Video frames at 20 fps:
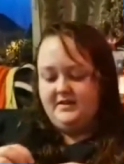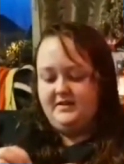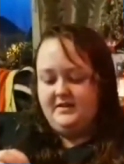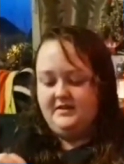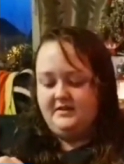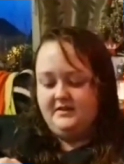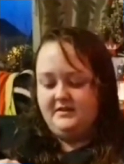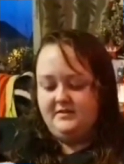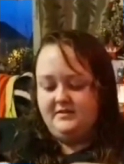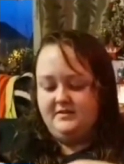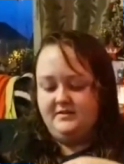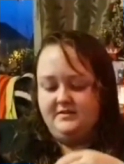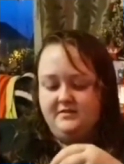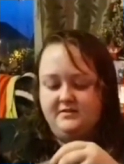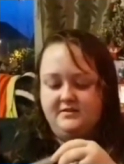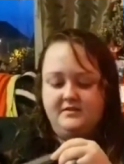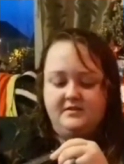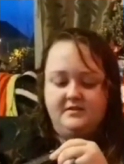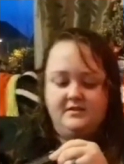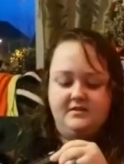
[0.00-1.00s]

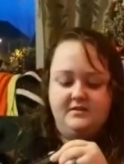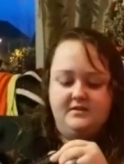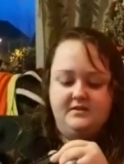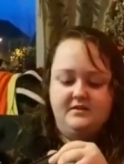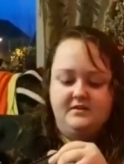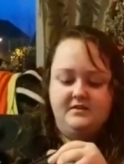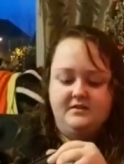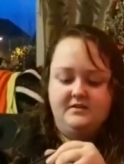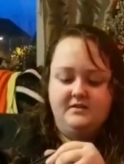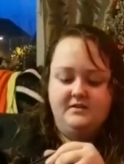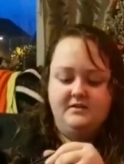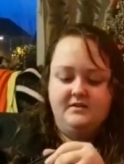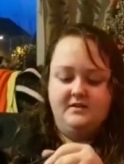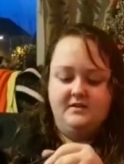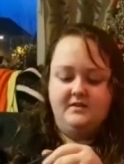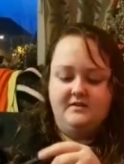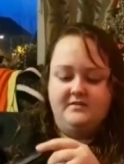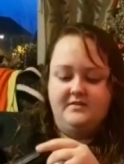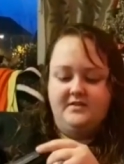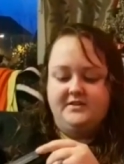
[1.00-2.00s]
Um,
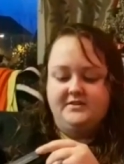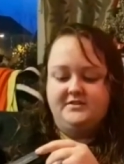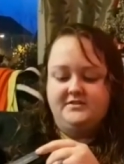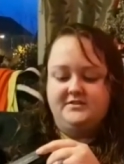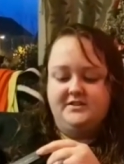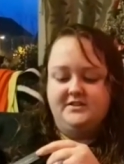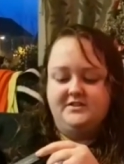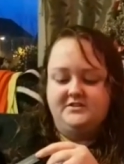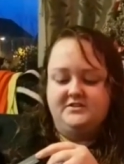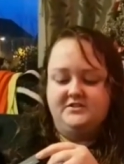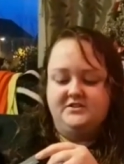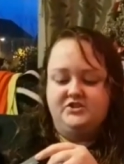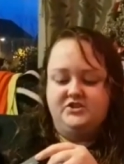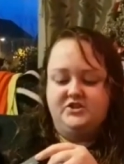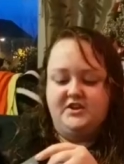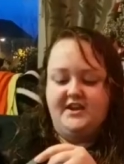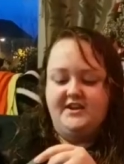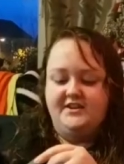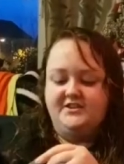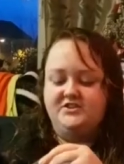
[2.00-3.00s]
this is the
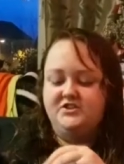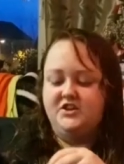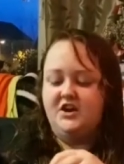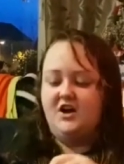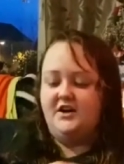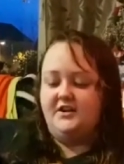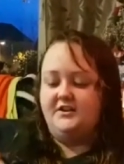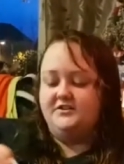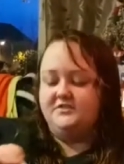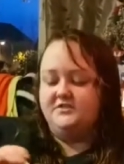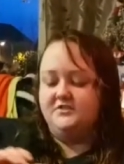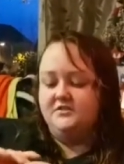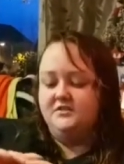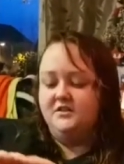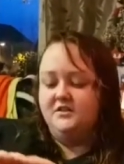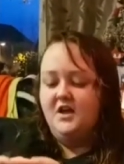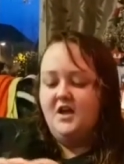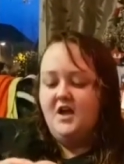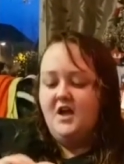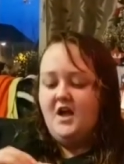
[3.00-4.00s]
shade
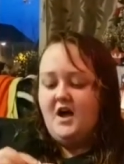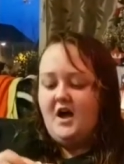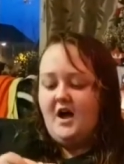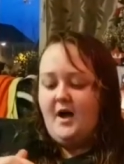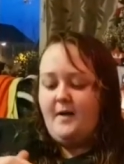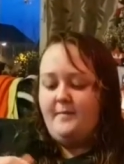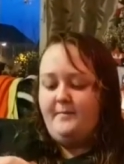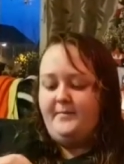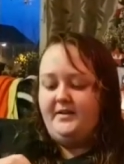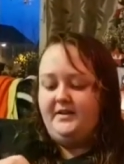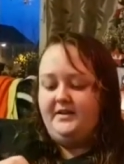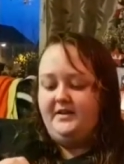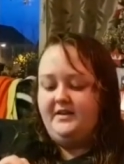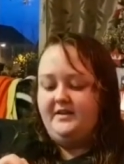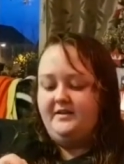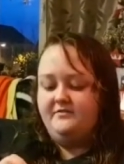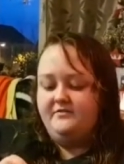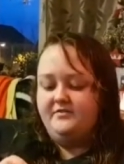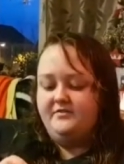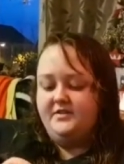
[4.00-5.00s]
Tidal. I
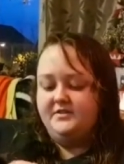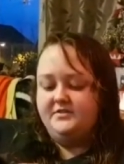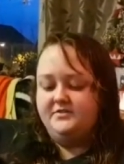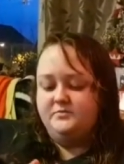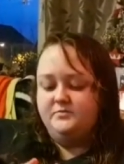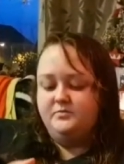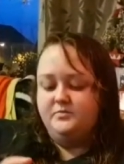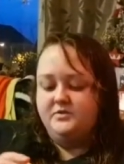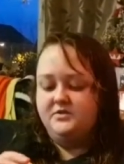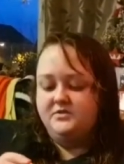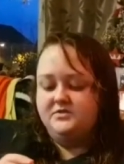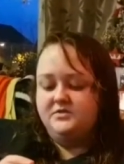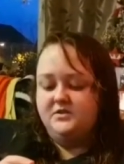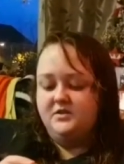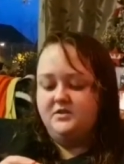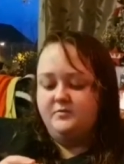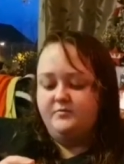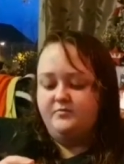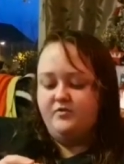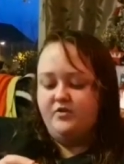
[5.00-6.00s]
believe this
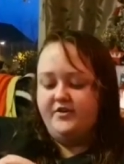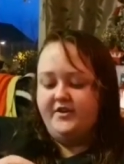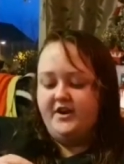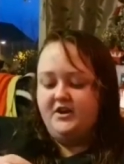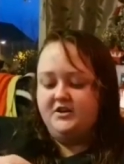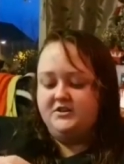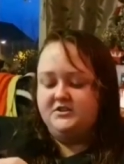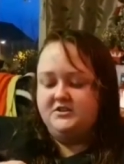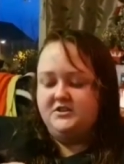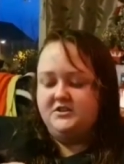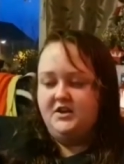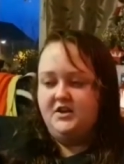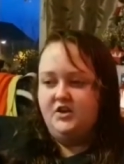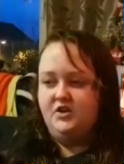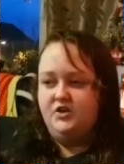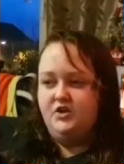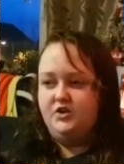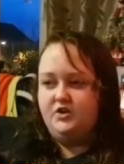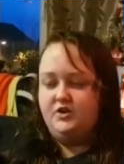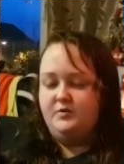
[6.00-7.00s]
was the product
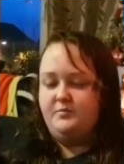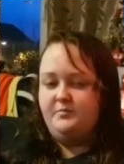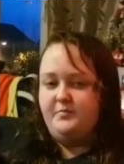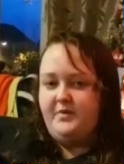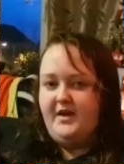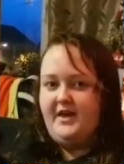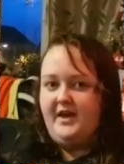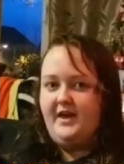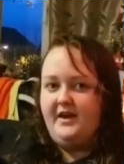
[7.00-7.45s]
that you could